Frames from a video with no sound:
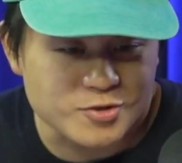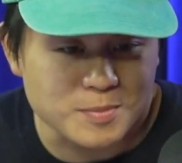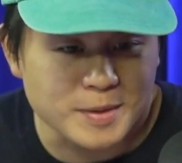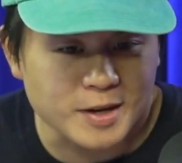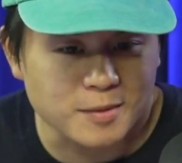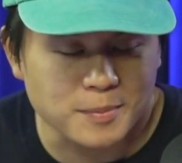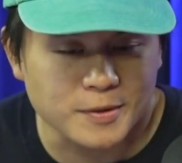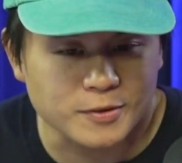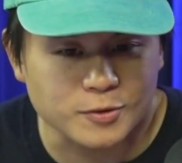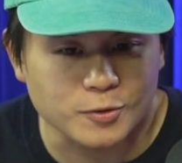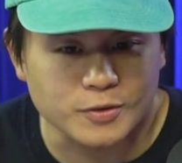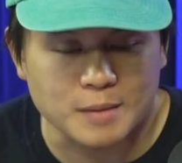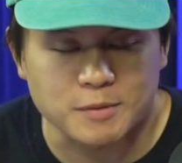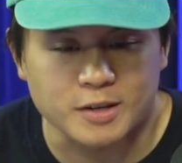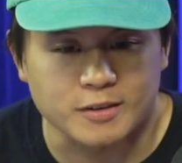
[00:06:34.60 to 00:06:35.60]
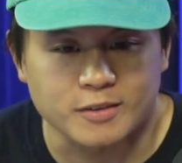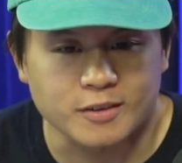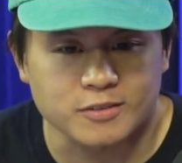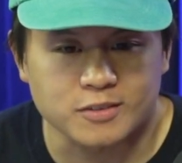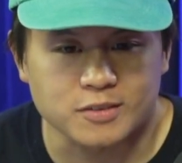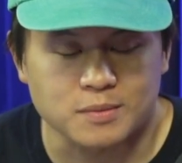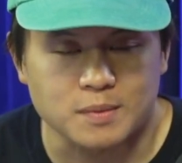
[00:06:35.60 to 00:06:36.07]
megapixels, I mean, it
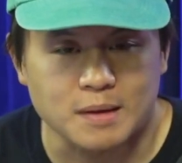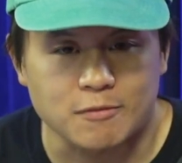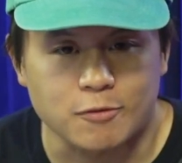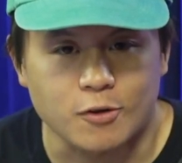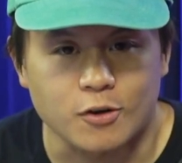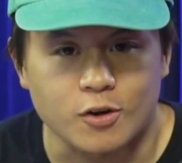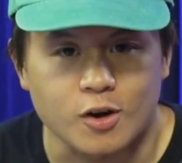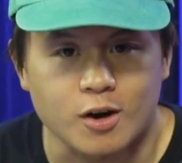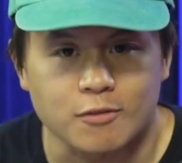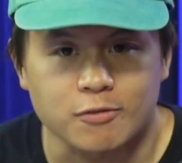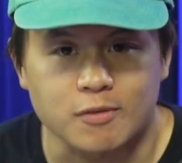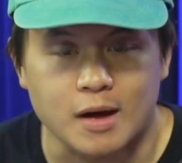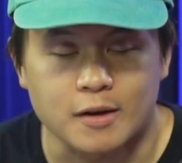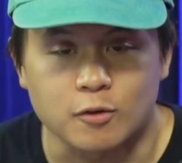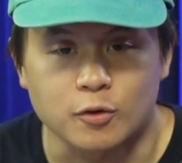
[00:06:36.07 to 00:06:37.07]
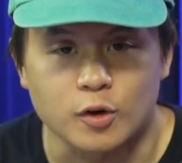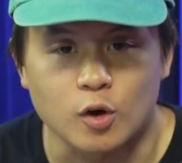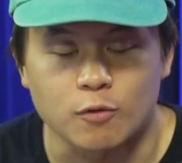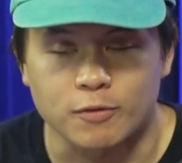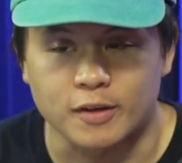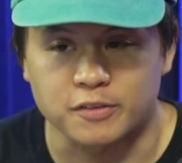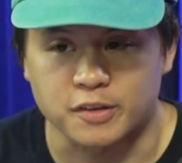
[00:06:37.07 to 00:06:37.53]
doesn't seem that far off. I don't know
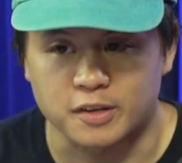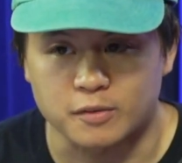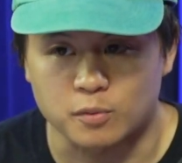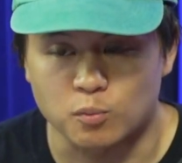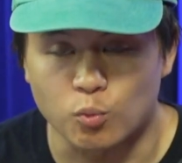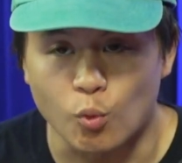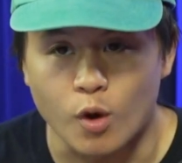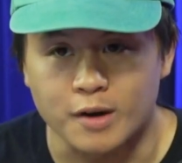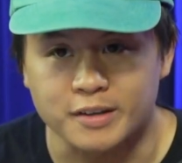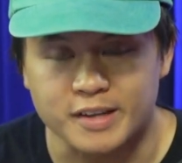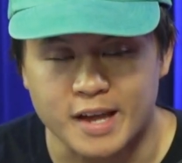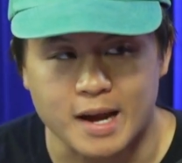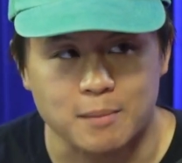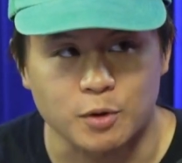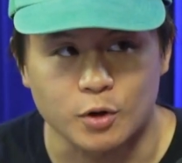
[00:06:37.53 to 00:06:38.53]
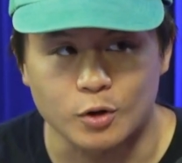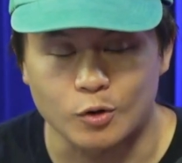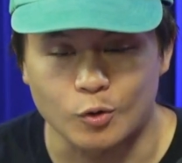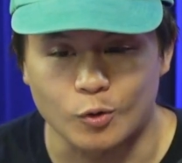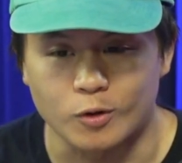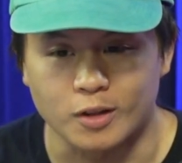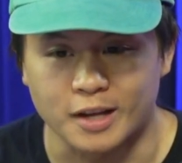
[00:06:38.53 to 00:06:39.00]
if that's, like, one camera
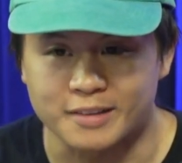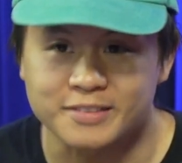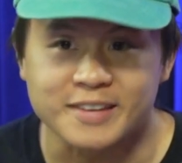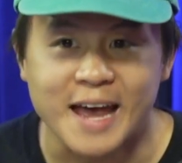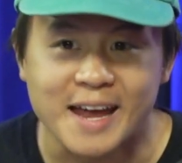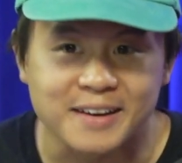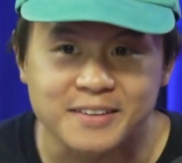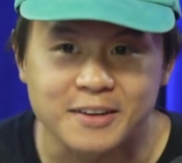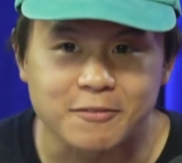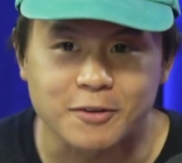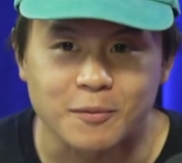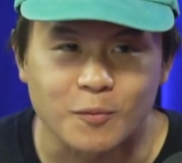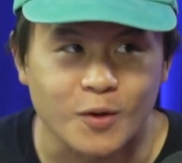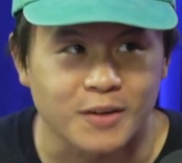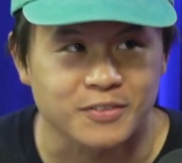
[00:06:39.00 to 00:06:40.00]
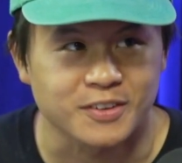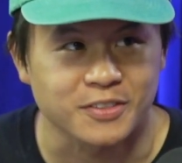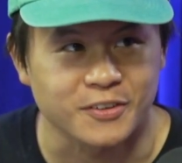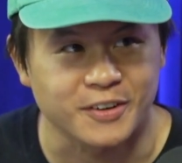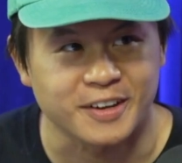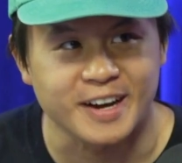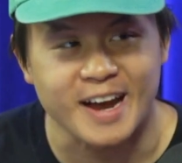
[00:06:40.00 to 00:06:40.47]
or, like, 10 different ones that
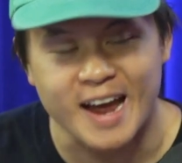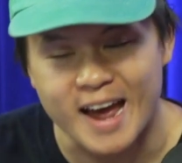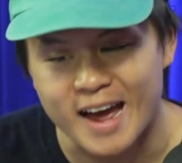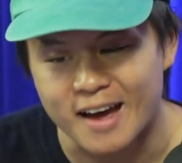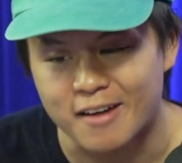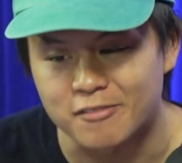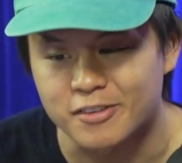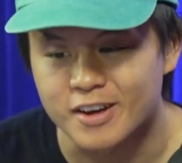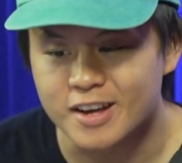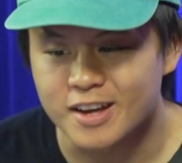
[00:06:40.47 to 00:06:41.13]
they're going to have.